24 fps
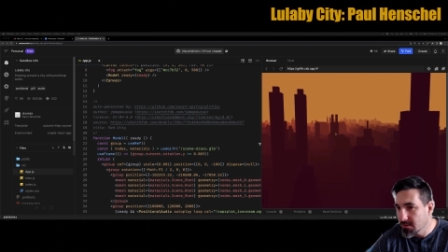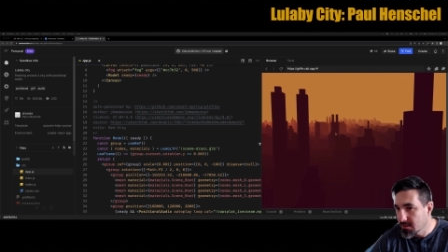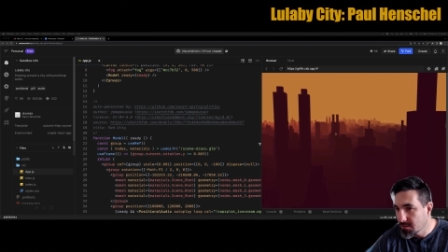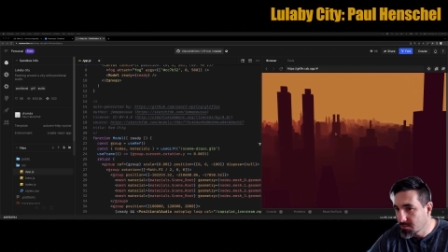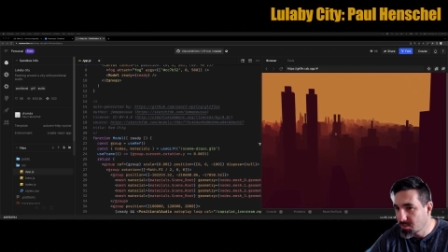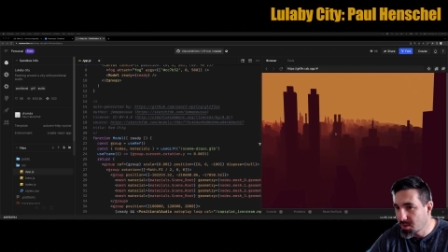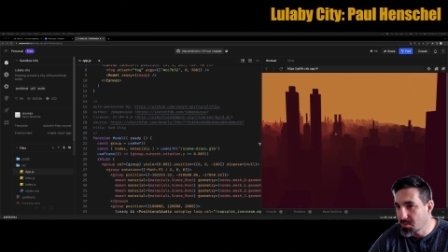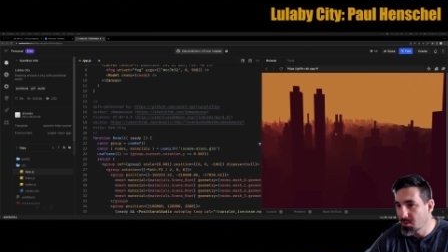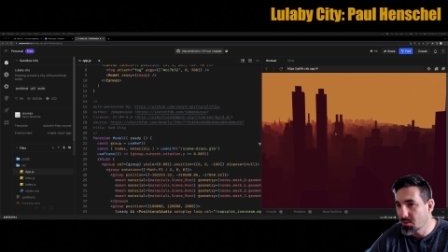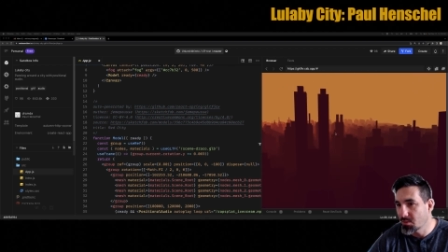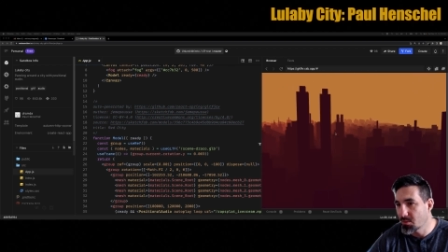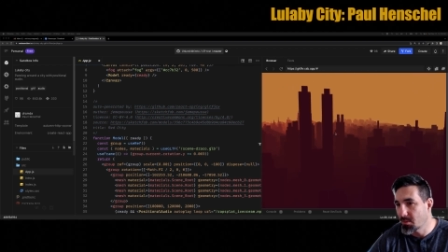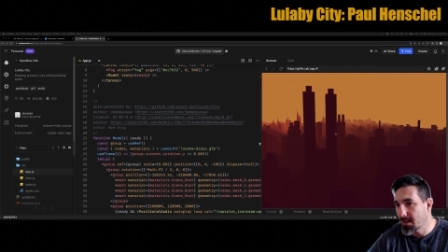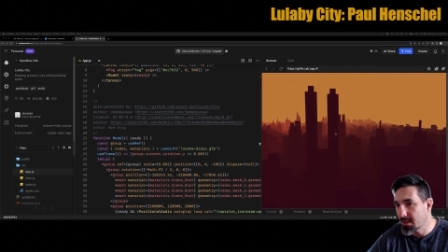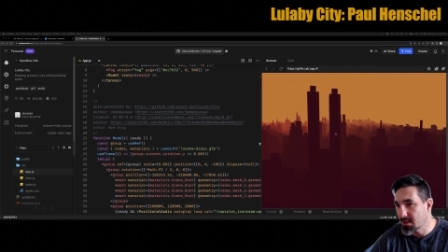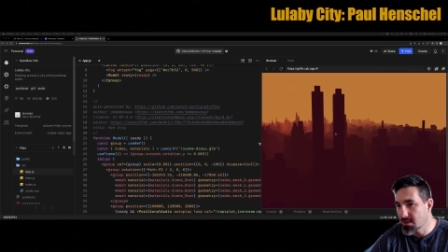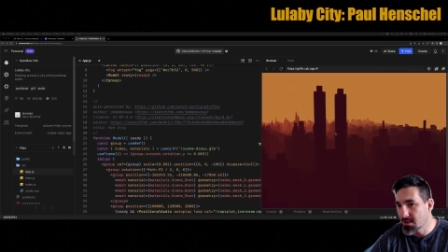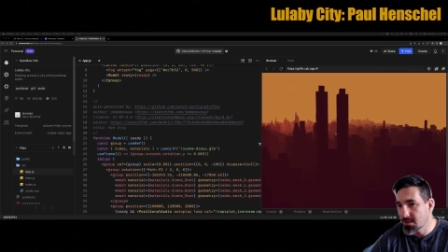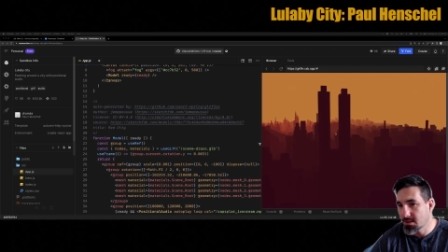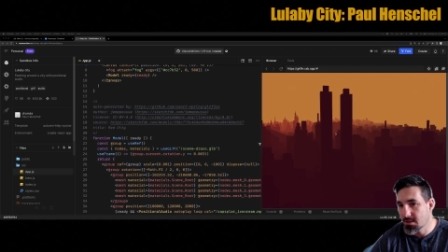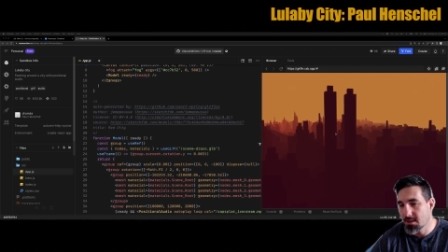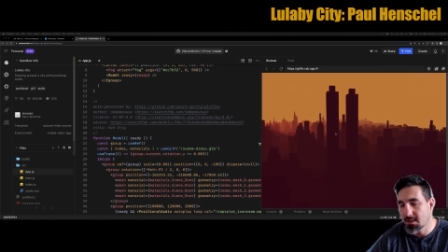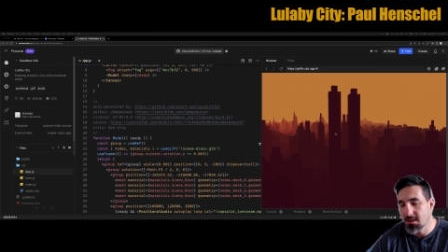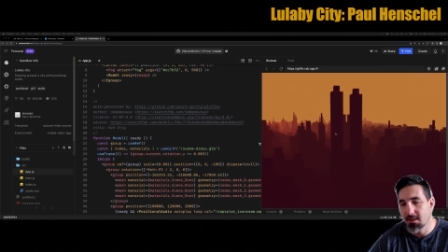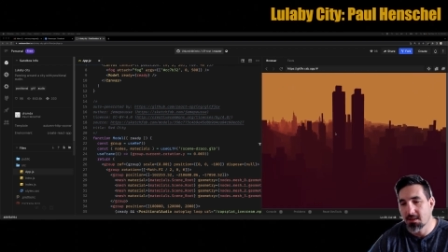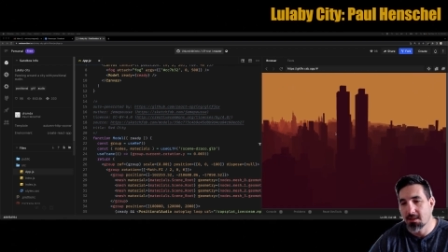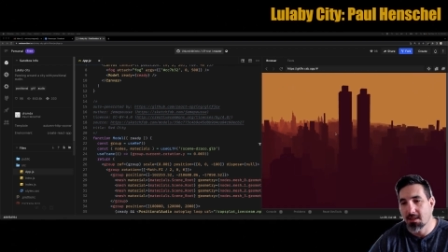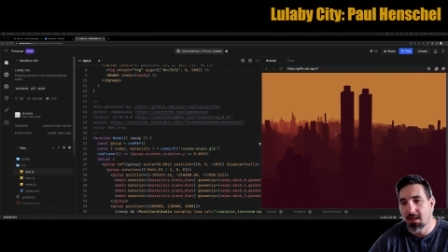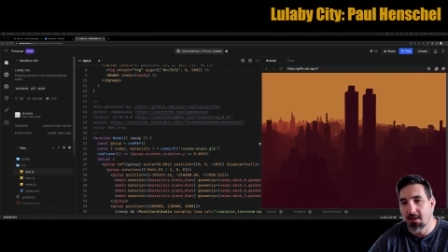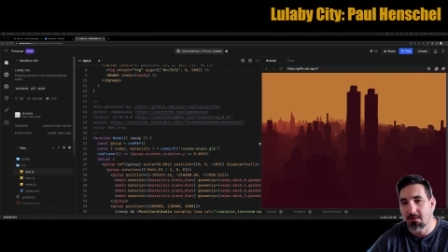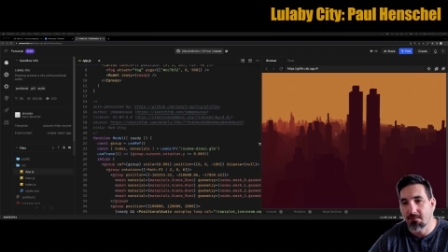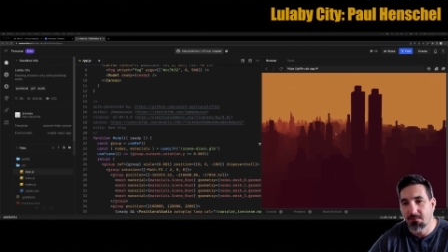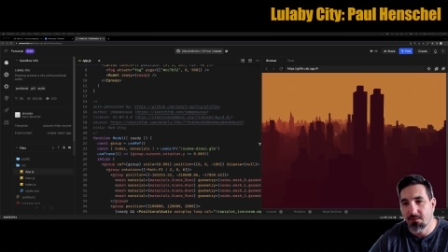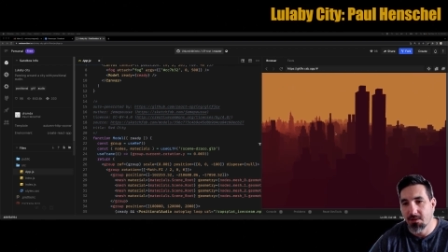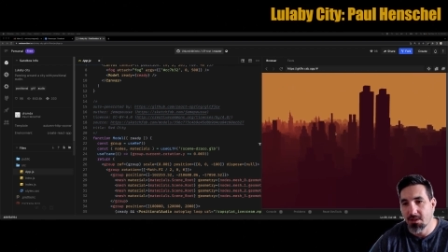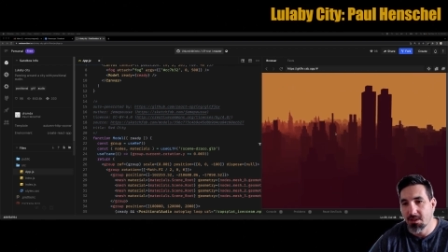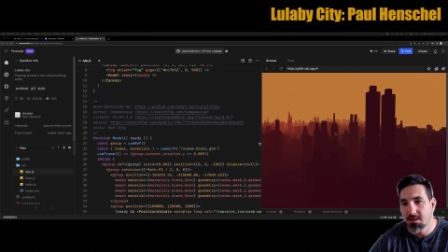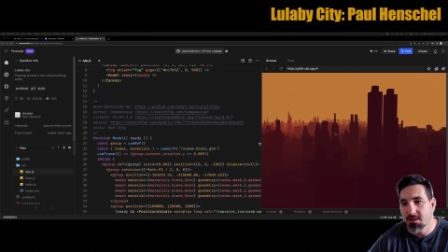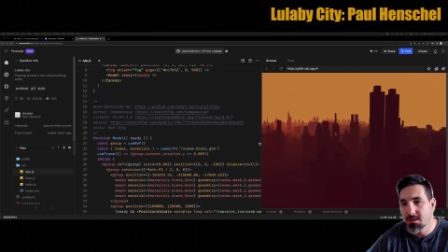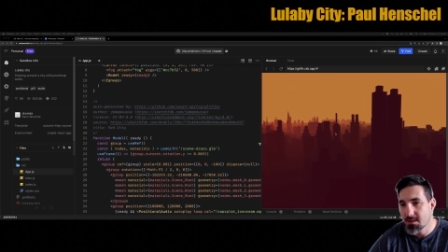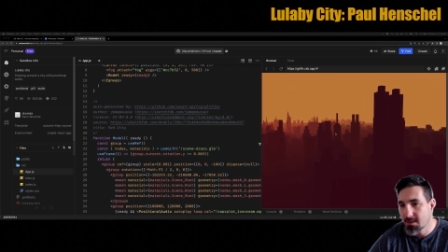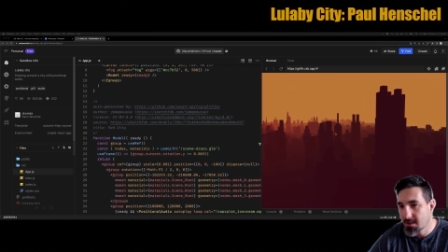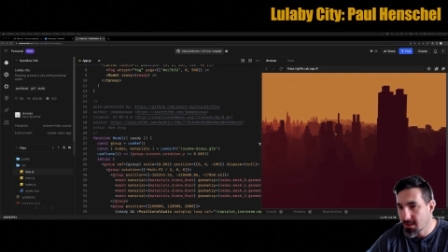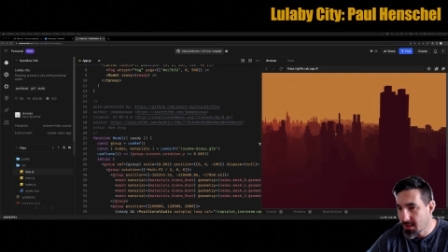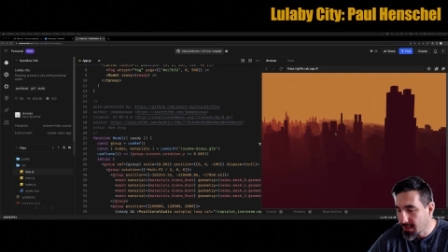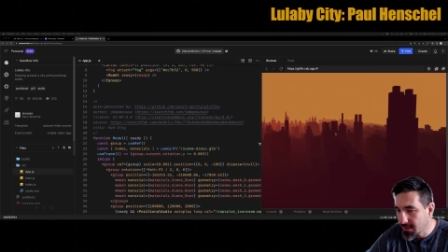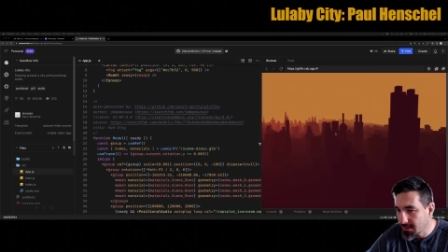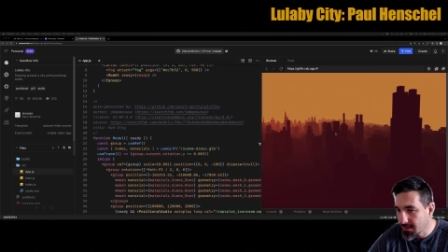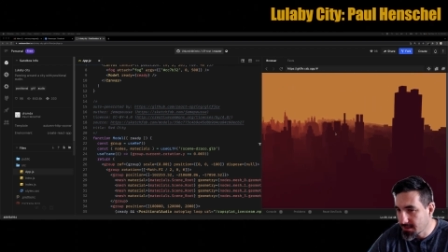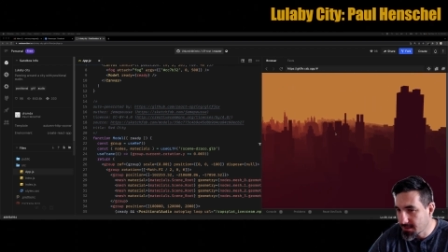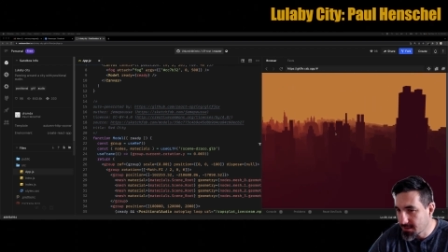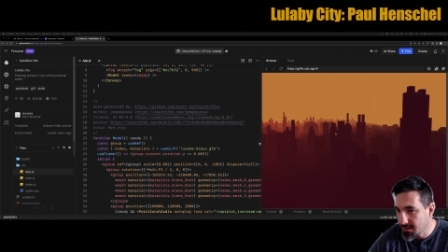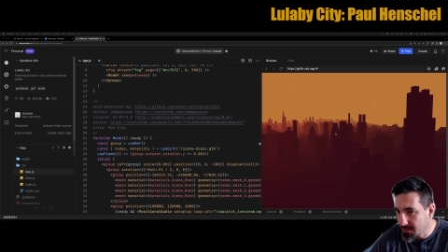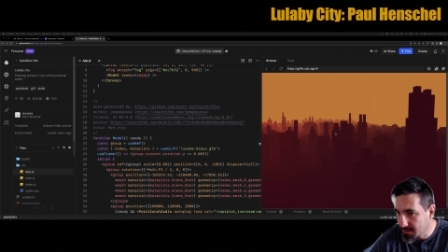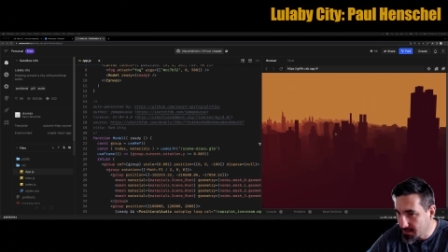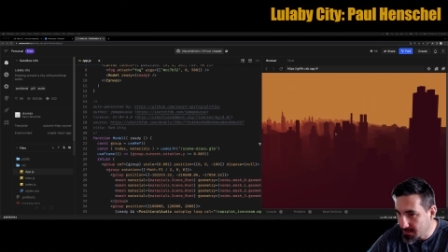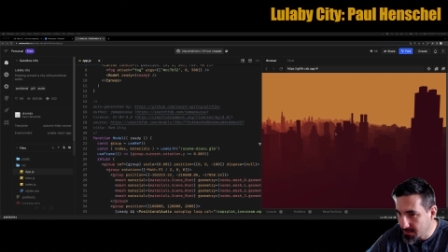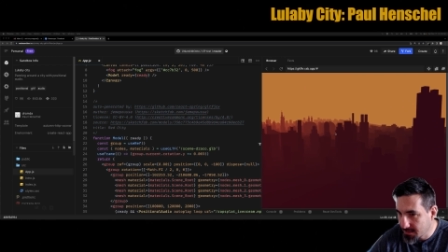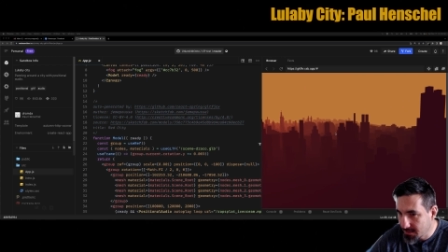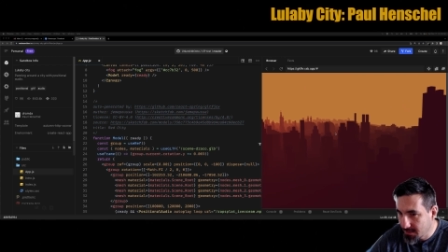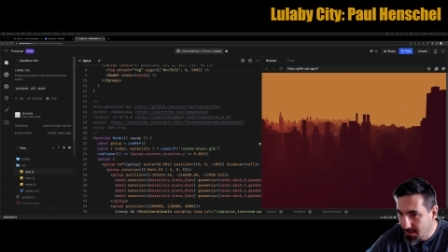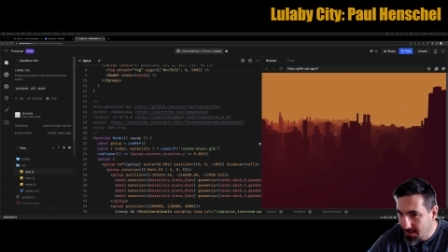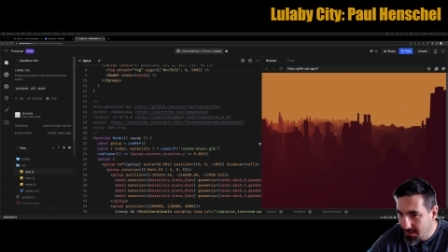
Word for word: People might just think at first, hey, this is,